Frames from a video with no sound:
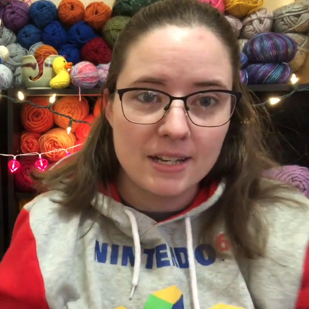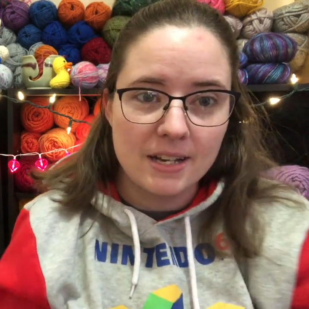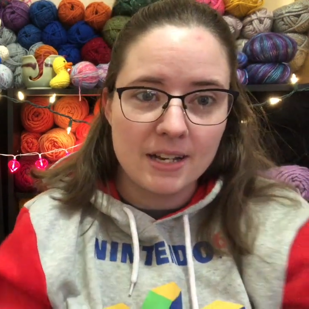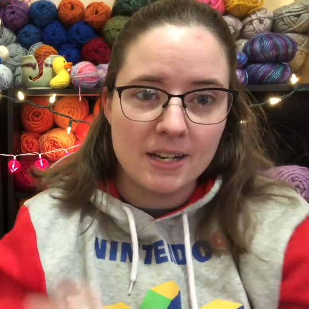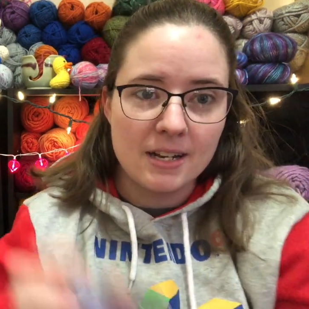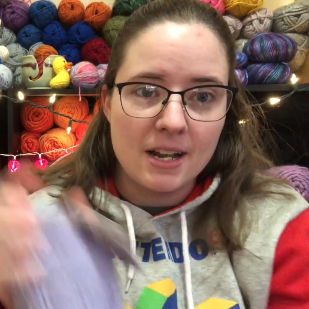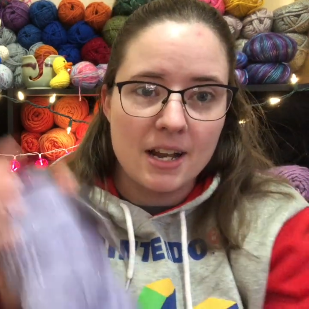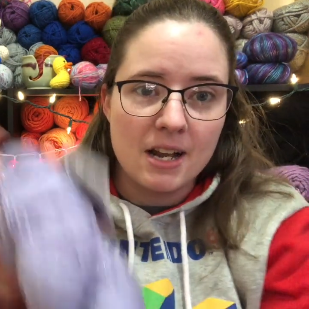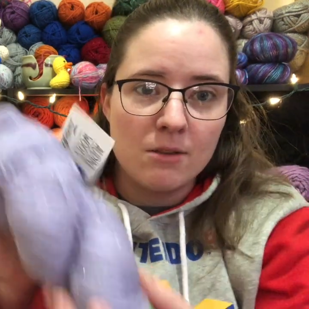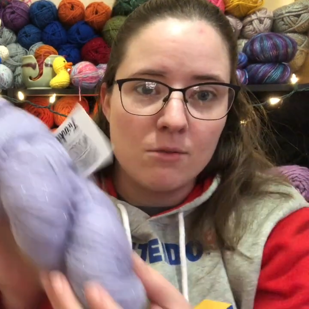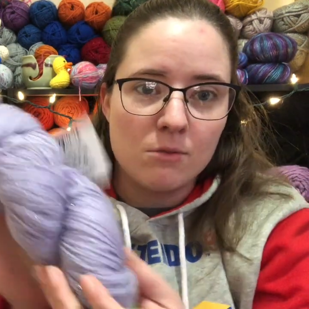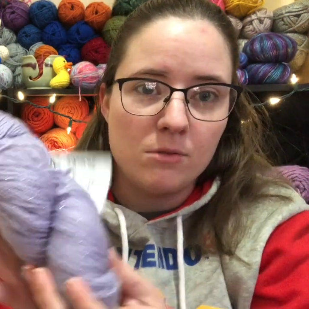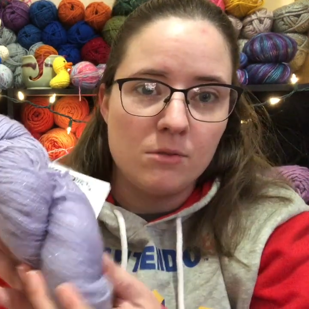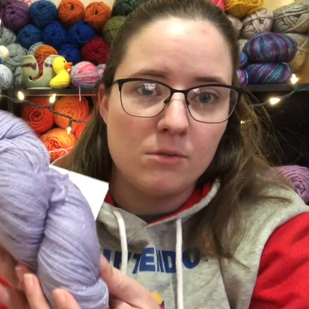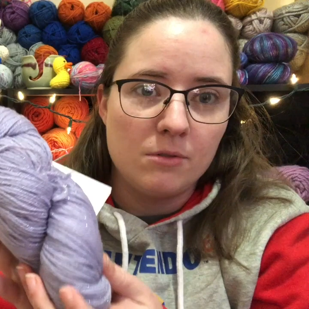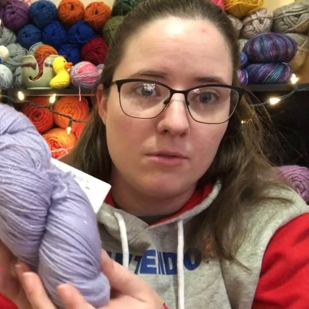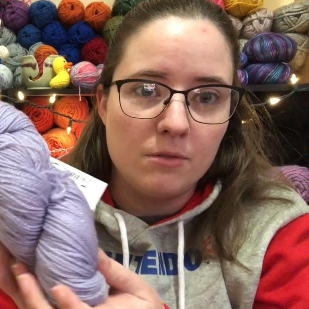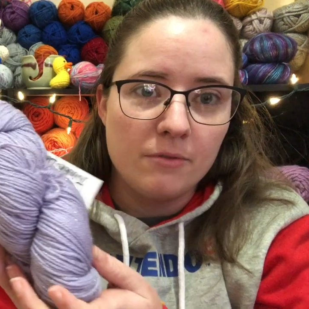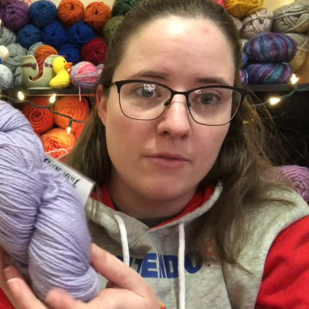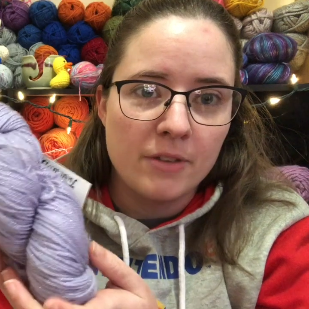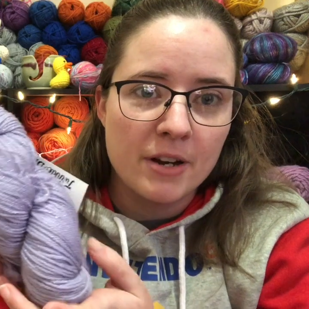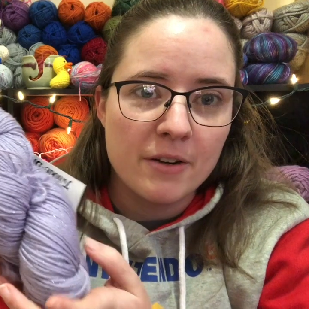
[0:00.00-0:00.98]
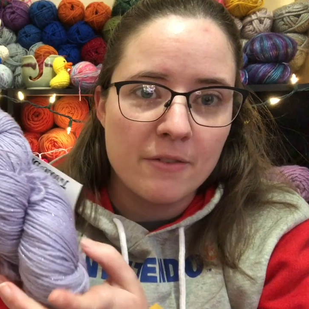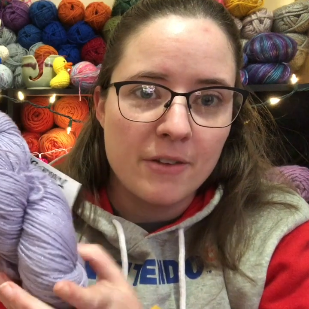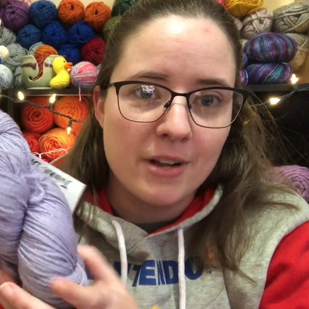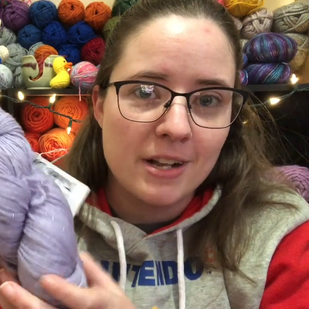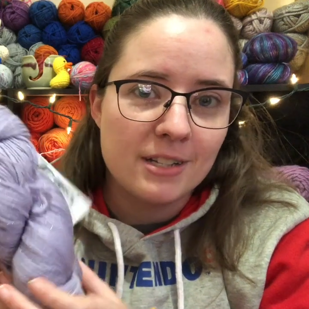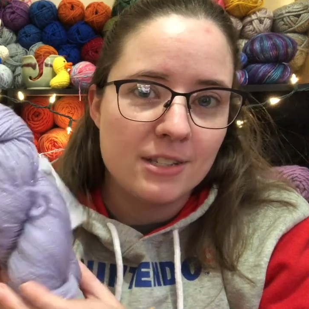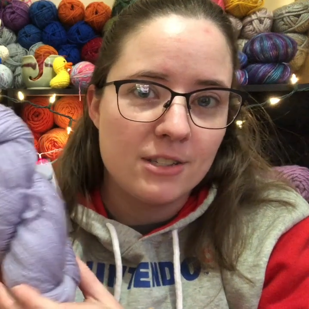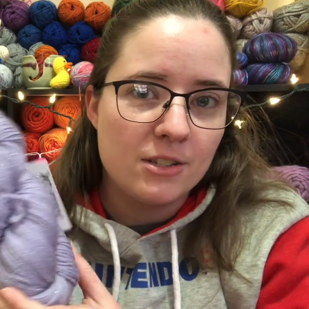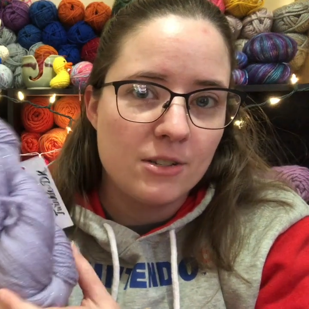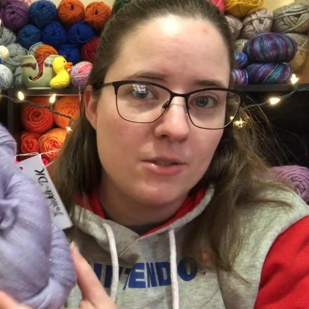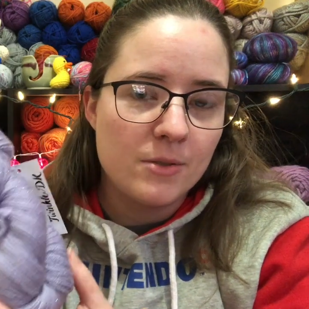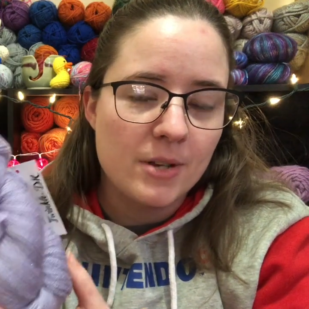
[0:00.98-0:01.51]
and I will verify it
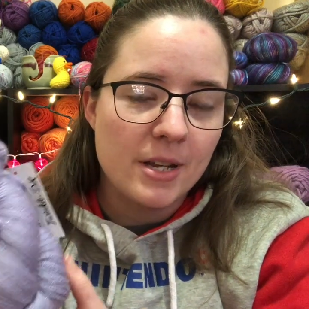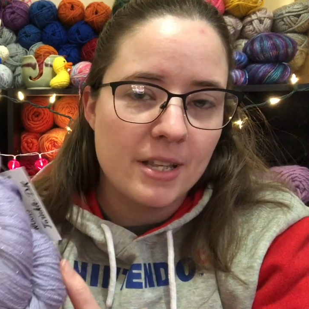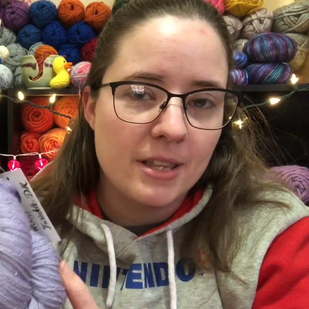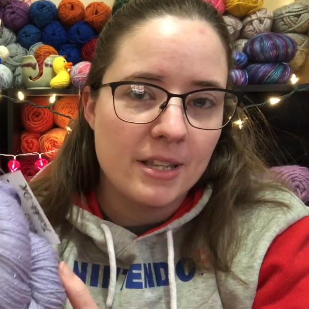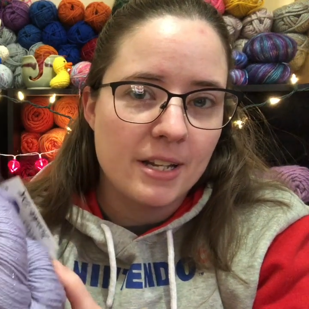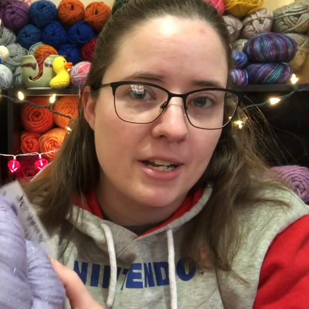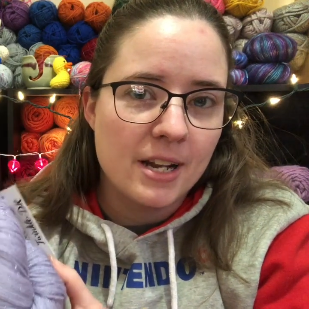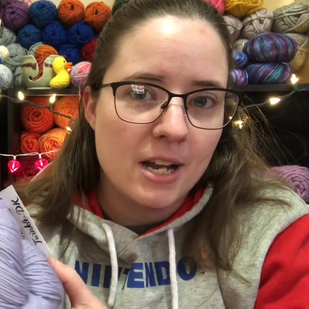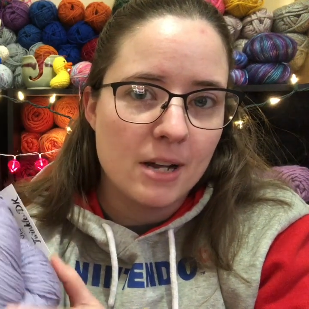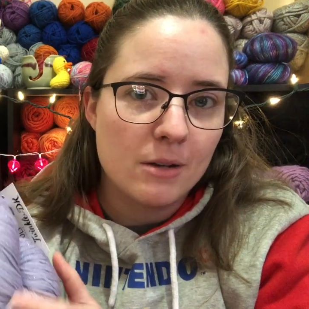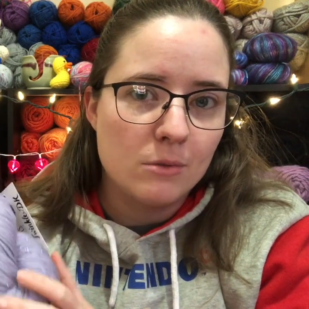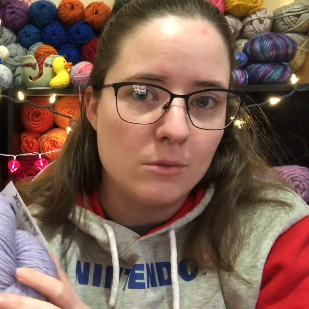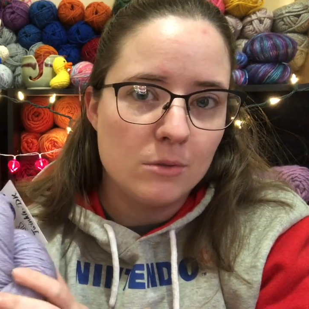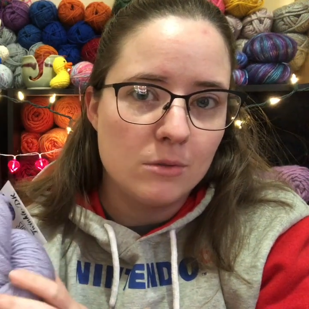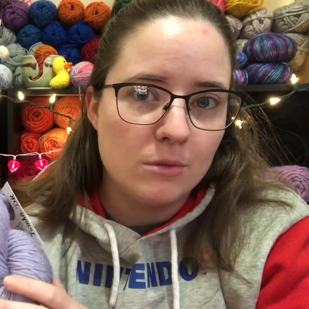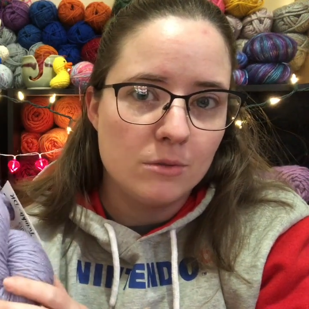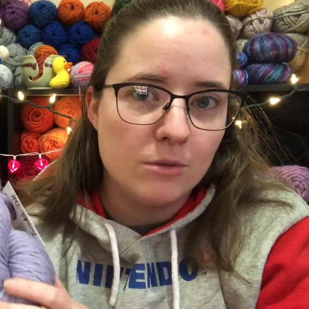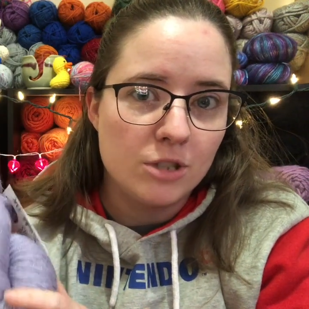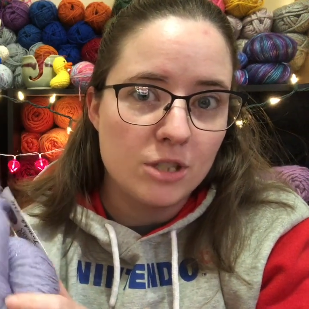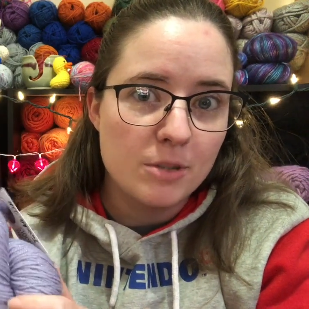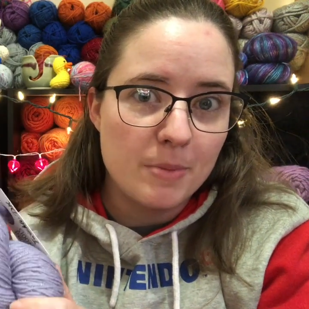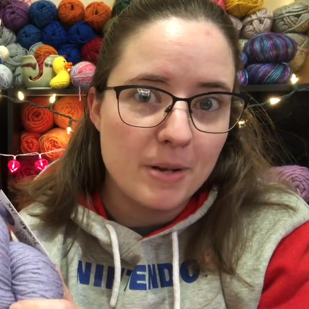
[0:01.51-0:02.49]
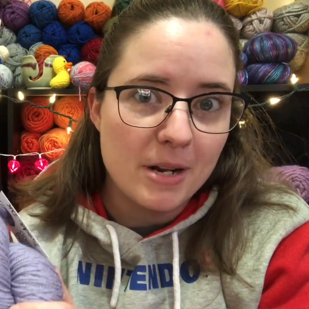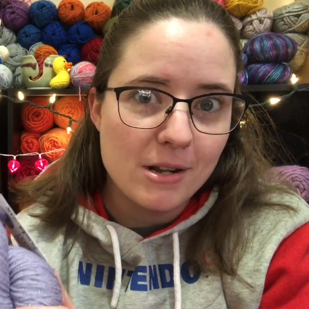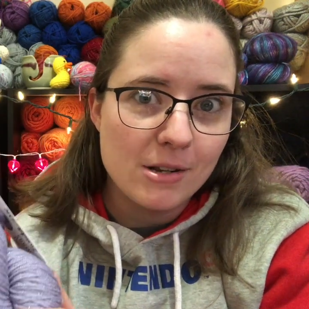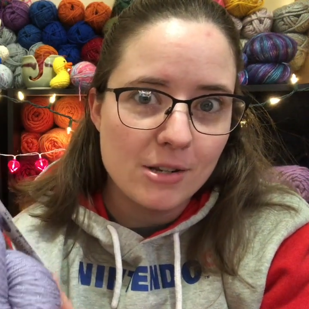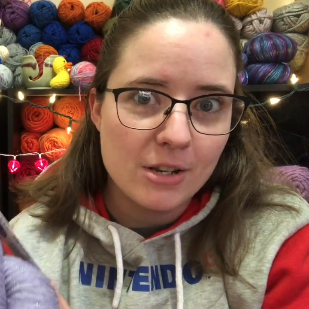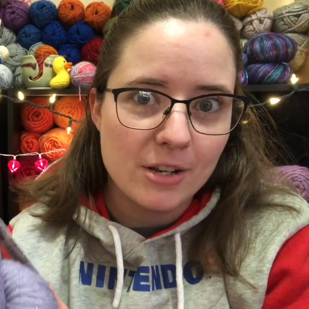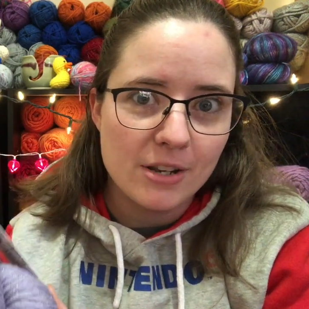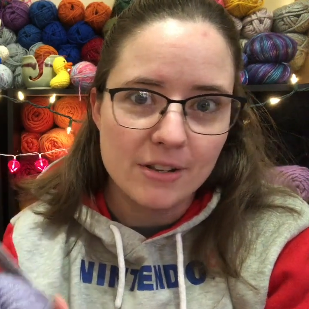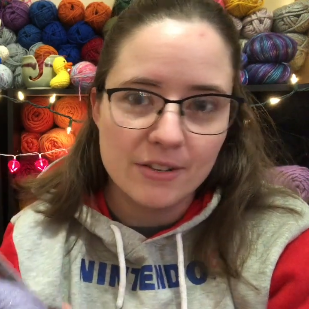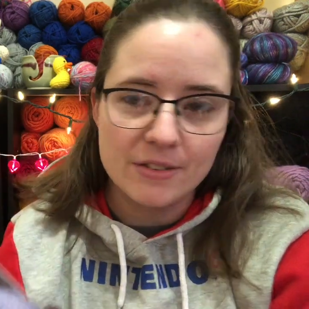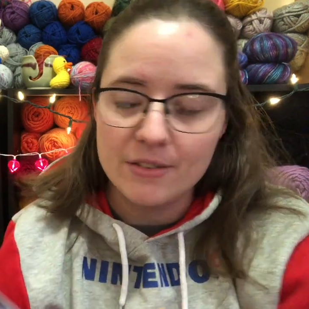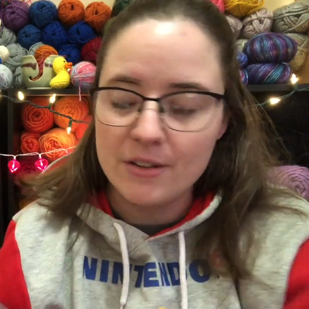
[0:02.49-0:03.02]
to you, and then I will ship it out to
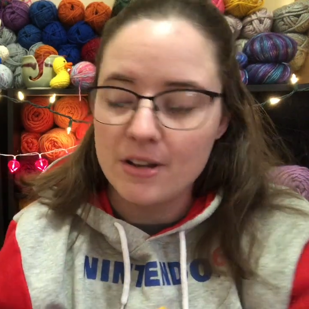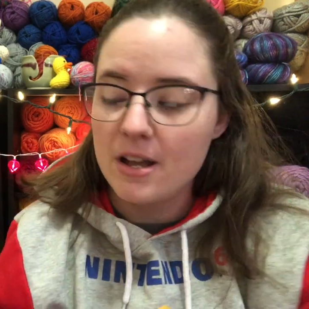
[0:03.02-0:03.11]
you.